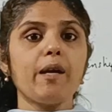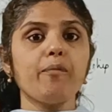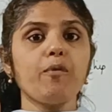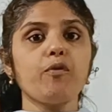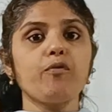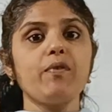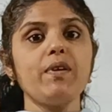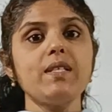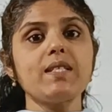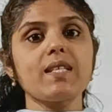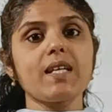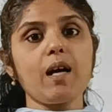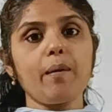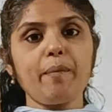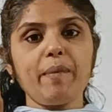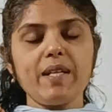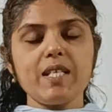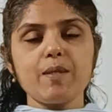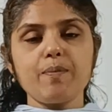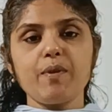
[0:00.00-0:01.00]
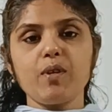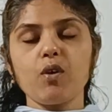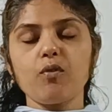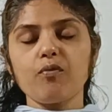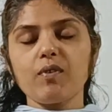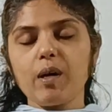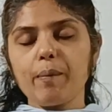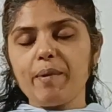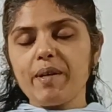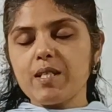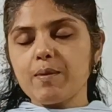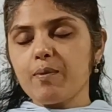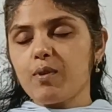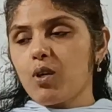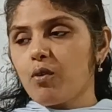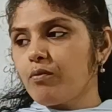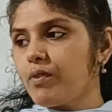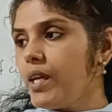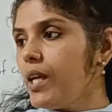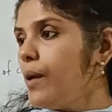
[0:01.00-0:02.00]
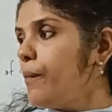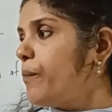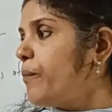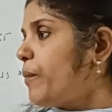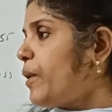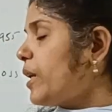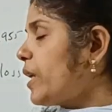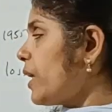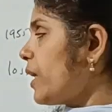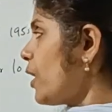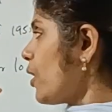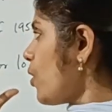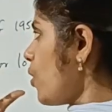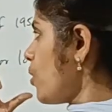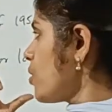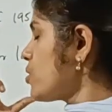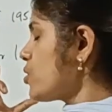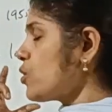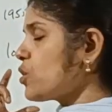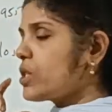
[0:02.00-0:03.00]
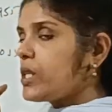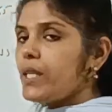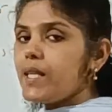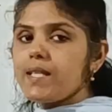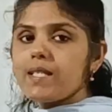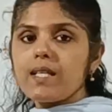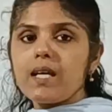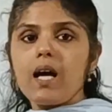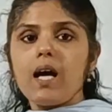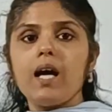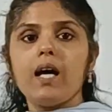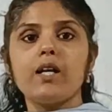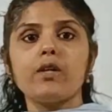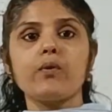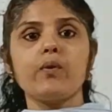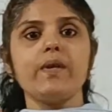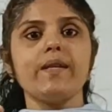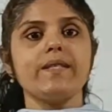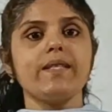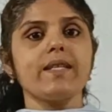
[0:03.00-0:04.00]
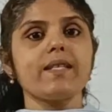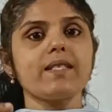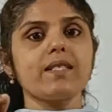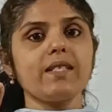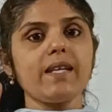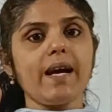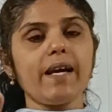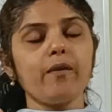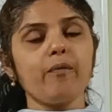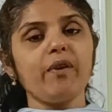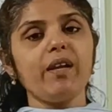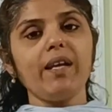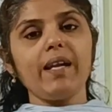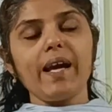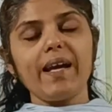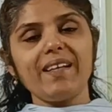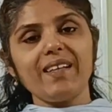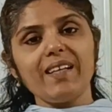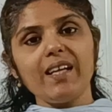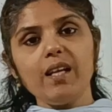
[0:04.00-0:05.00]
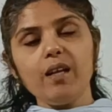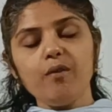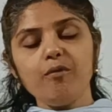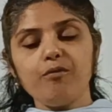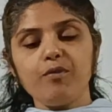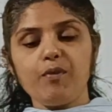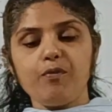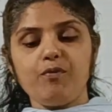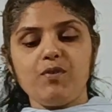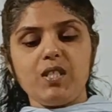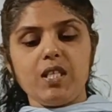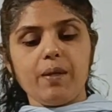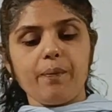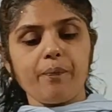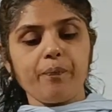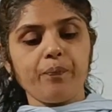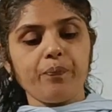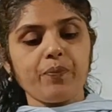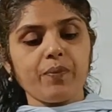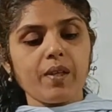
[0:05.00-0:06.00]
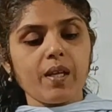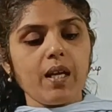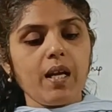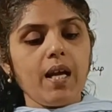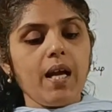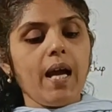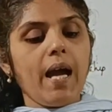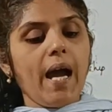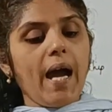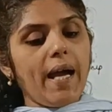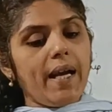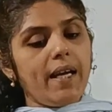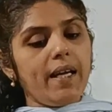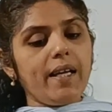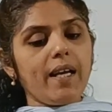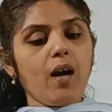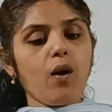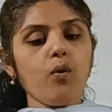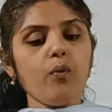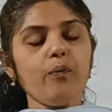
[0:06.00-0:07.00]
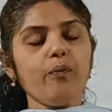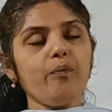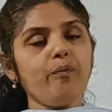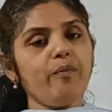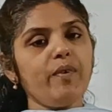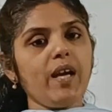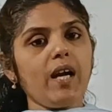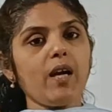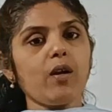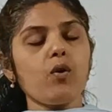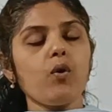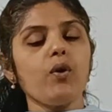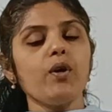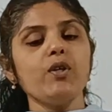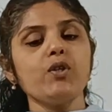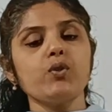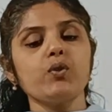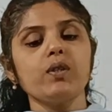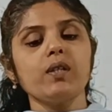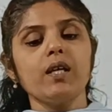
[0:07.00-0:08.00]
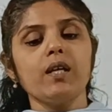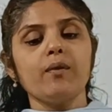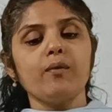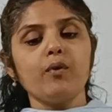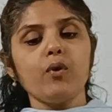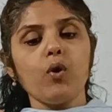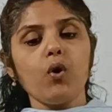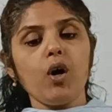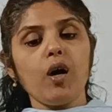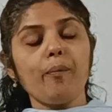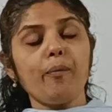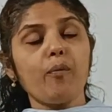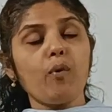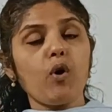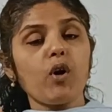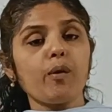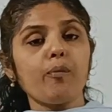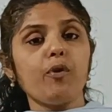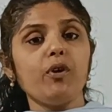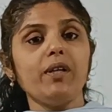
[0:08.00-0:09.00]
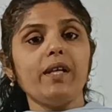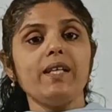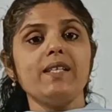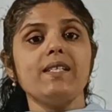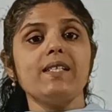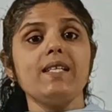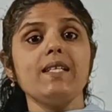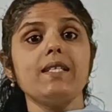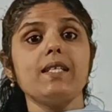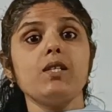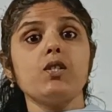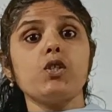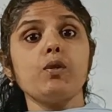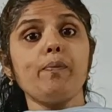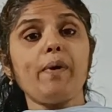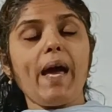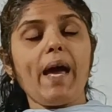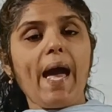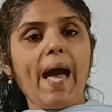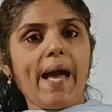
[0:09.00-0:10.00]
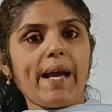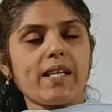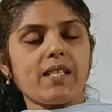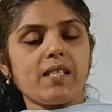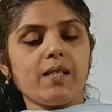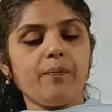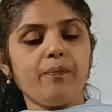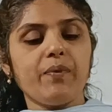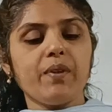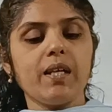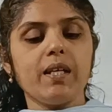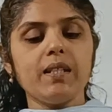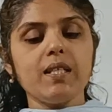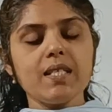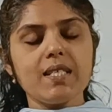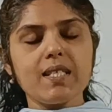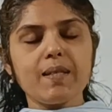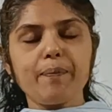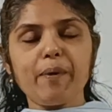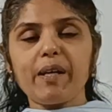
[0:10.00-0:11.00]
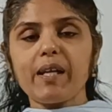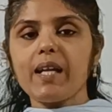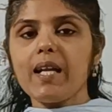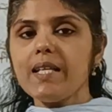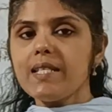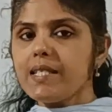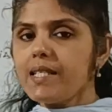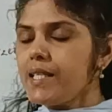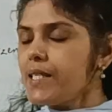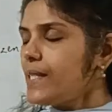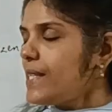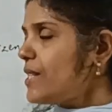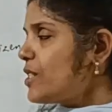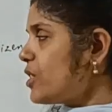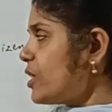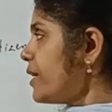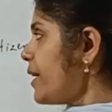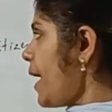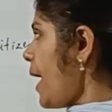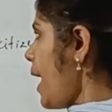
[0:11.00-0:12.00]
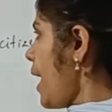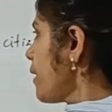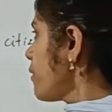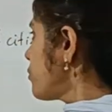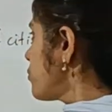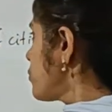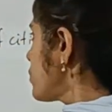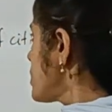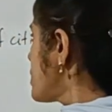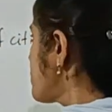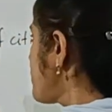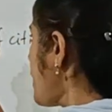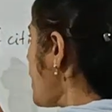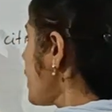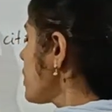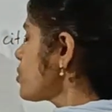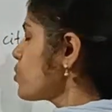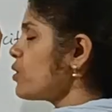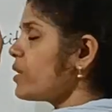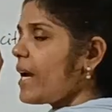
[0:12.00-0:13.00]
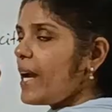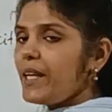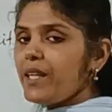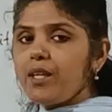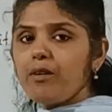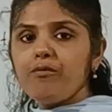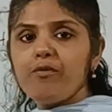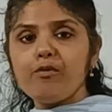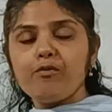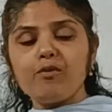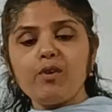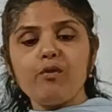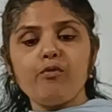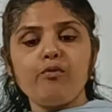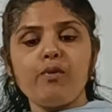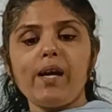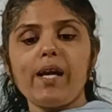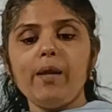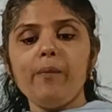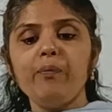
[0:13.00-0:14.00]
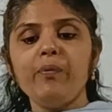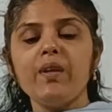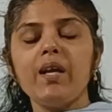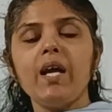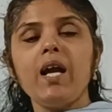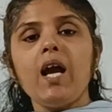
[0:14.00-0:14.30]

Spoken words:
time of its commencement of the particular constitution, that is 26 January 1950. And now we are going to know more about the Citizenship Act. This particular Citizenship Act, which was passed in 1955,